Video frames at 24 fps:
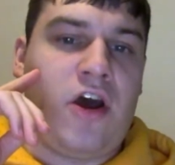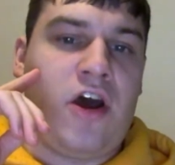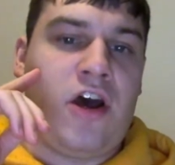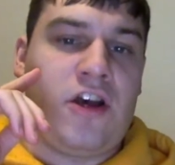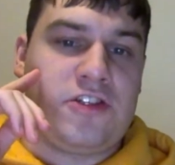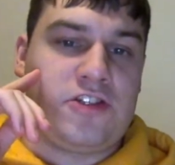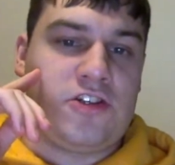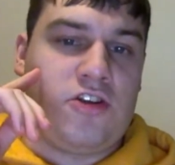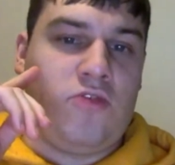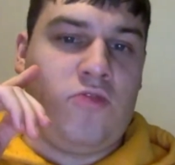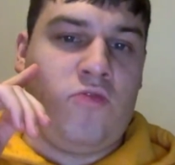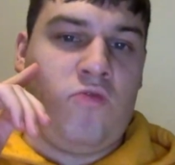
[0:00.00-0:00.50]

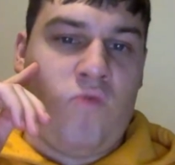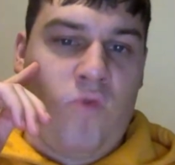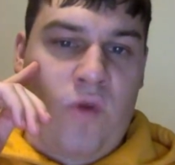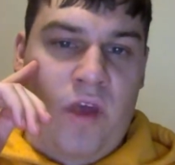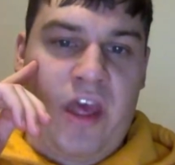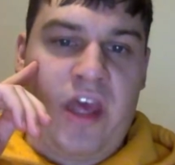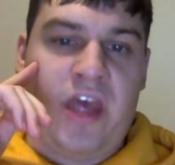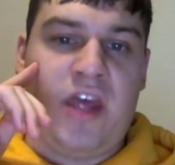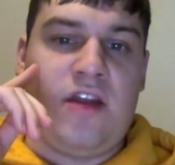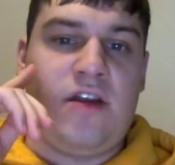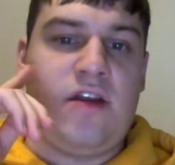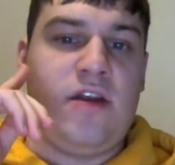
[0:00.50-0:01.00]
Oscar
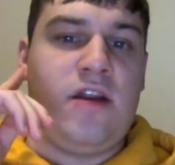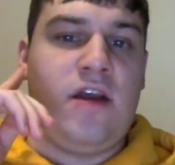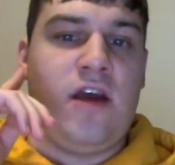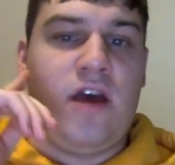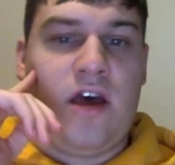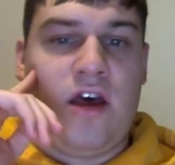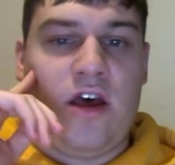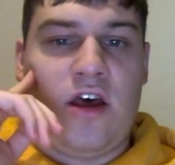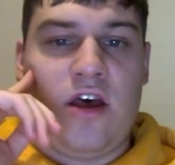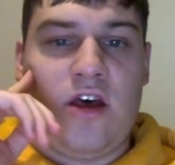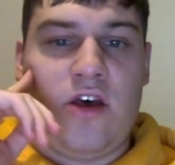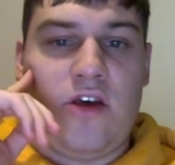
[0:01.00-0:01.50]
win
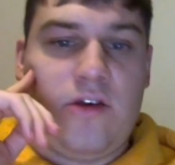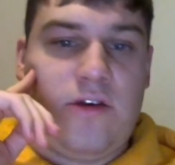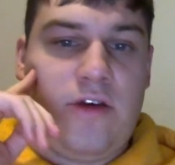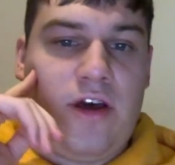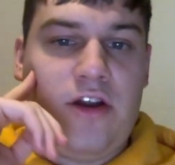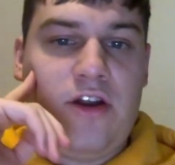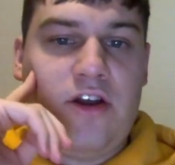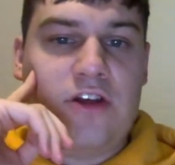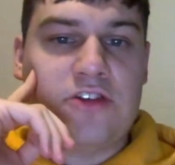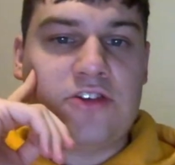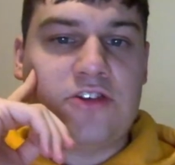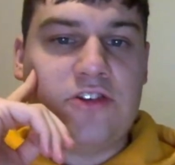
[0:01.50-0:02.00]

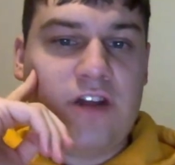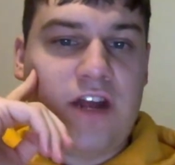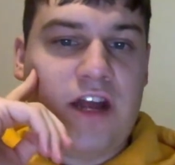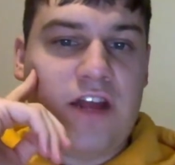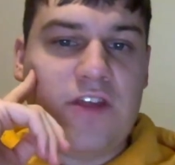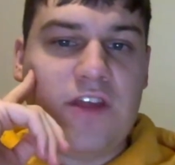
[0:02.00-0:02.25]
on Oscar night.